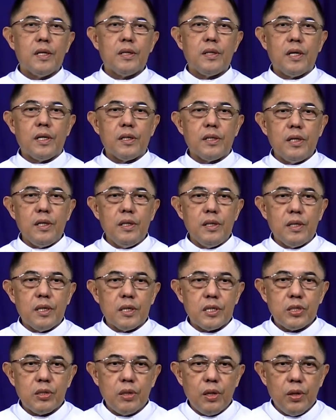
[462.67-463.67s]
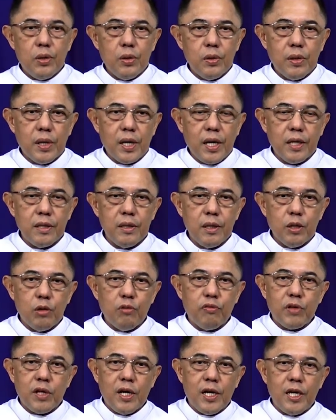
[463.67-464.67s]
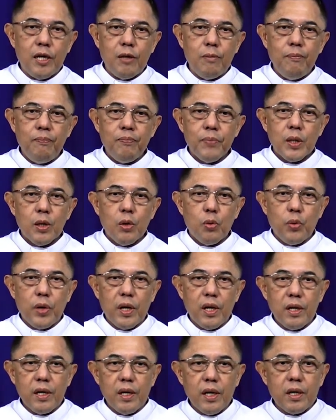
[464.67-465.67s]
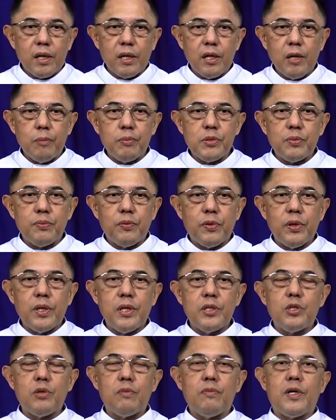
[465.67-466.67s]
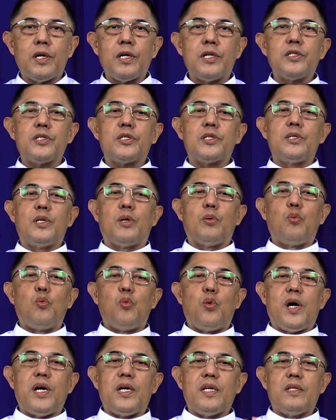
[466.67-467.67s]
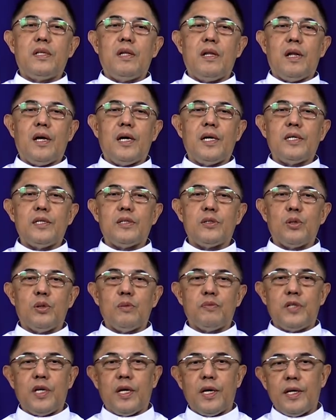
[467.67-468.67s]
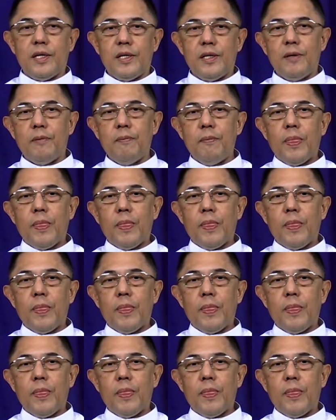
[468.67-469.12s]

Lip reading: that in the slow grinding of time will eclipse for each of us the wide light of day.